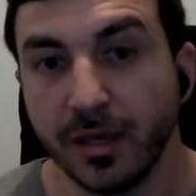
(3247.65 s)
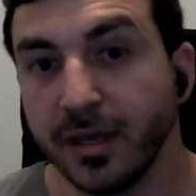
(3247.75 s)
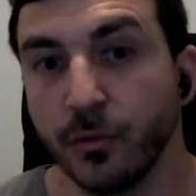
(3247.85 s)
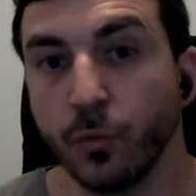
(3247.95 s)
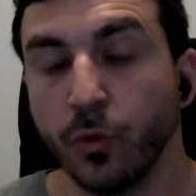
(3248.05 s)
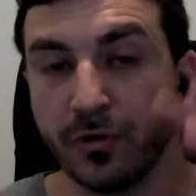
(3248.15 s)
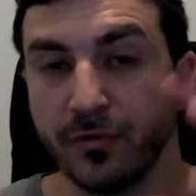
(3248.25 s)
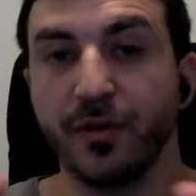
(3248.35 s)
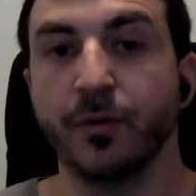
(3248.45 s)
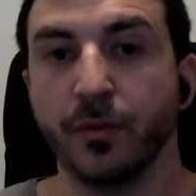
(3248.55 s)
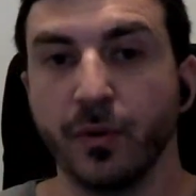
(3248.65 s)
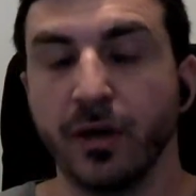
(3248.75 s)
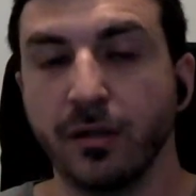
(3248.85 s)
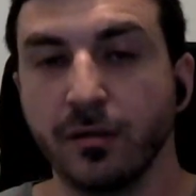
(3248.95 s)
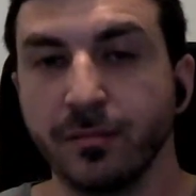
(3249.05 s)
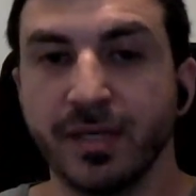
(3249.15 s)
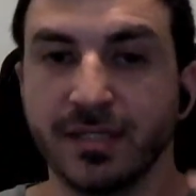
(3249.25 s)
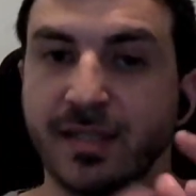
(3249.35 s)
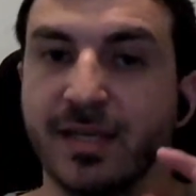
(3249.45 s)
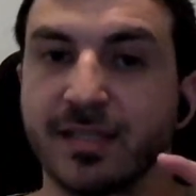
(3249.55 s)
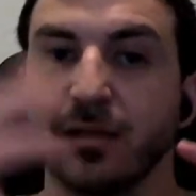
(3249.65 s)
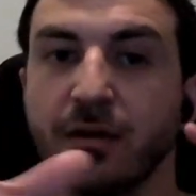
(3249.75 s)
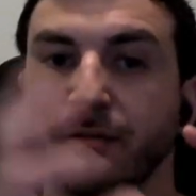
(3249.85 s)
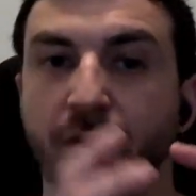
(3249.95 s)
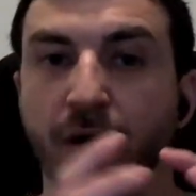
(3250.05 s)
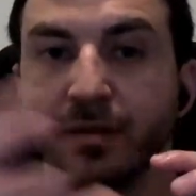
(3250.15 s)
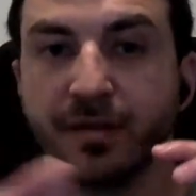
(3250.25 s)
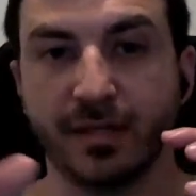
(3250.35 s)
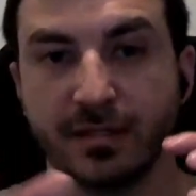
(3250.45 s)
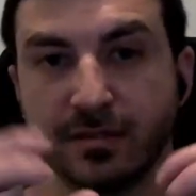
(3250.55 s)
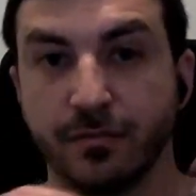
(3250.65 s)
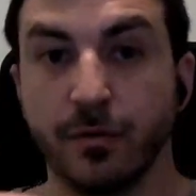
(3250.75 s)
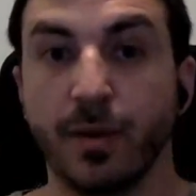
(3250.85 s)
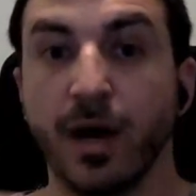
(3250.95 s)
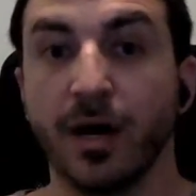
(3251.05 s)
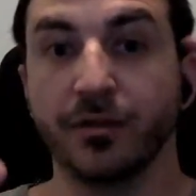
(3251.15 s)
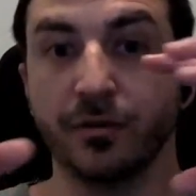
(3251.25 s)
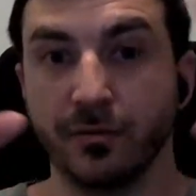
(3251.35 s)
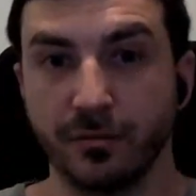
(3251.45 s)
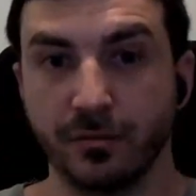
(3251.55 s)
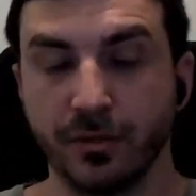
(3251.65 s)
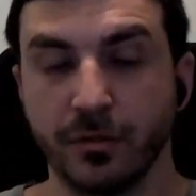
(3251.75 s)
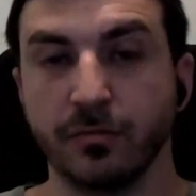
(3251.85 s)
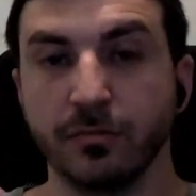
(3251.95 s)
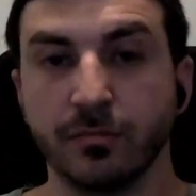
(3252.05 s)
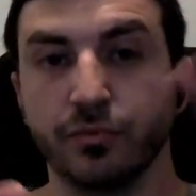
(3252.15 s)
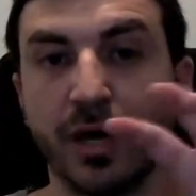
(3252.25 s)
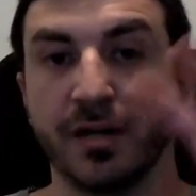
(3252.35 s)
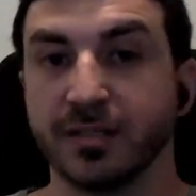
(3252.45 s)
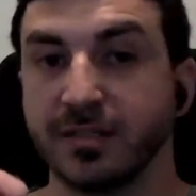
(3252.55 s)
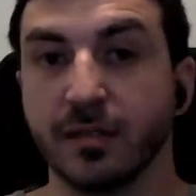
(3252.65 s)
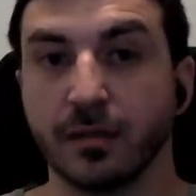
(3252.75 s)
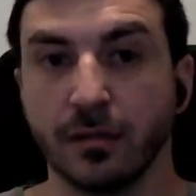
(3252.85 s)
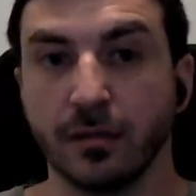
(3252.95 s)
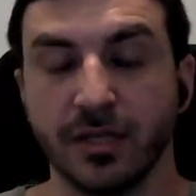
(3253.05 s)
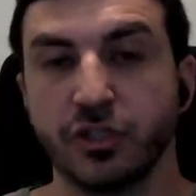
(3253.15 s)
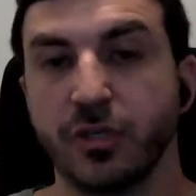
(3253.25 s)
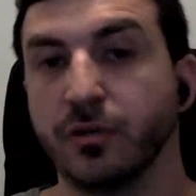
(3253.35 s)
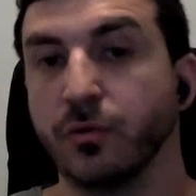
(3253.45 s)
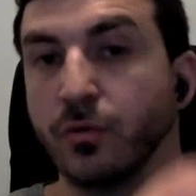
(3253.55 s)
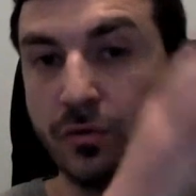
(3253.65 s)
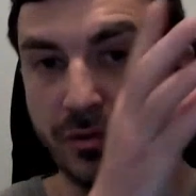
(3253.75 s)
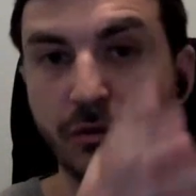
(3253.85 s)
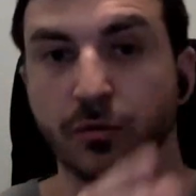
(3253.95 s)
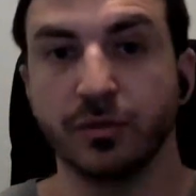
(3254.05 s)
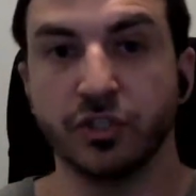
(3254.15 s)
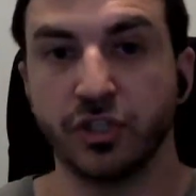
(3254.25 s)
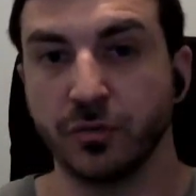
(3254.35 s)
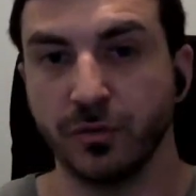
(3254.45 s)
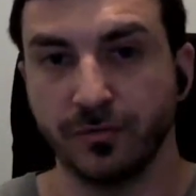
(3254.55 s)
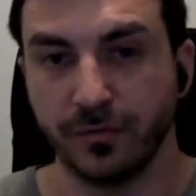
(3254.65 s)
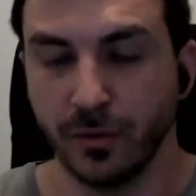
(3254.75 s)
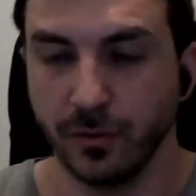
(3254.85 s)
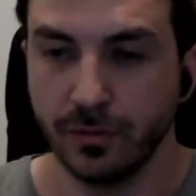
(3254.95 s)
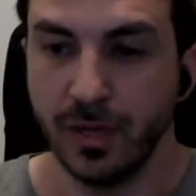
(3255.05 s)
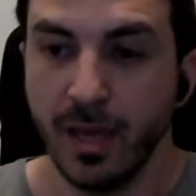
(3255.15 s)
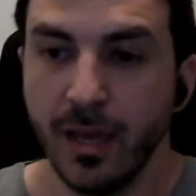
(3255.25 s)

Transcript: can work very well because it has a lot of context from other you know products in the collection or you know the general flow